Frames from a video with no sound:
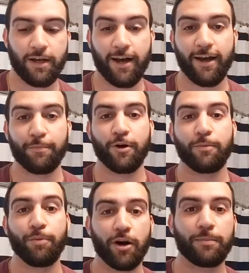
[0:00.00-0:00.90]
I'm a
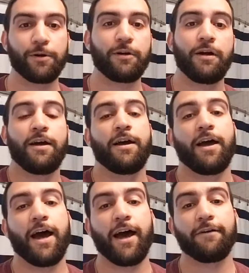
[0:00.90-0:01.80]
barber
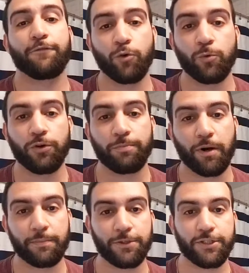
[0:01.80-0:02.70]
at Fort Worth
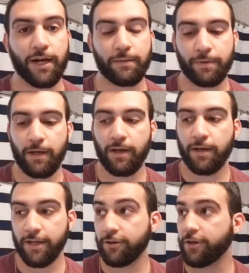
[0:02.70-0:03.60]
Barbershop
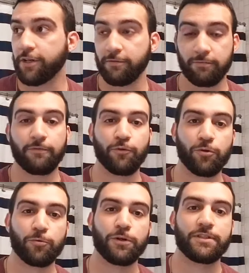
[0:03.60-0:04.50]
here in
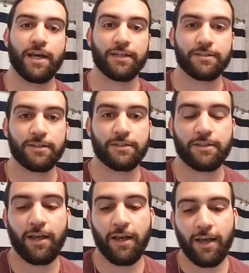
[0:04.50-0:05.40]
Fort Worth,
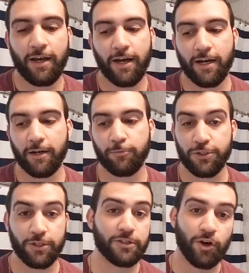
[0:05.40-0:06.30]
Texas,
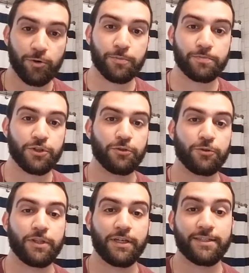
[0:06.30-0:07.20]
which is home to
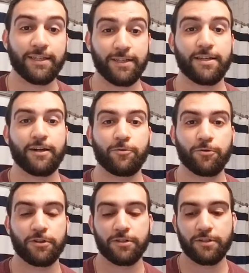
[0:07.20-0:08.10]
the Dickies
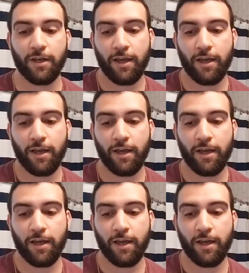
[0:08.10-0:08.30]
headquarters.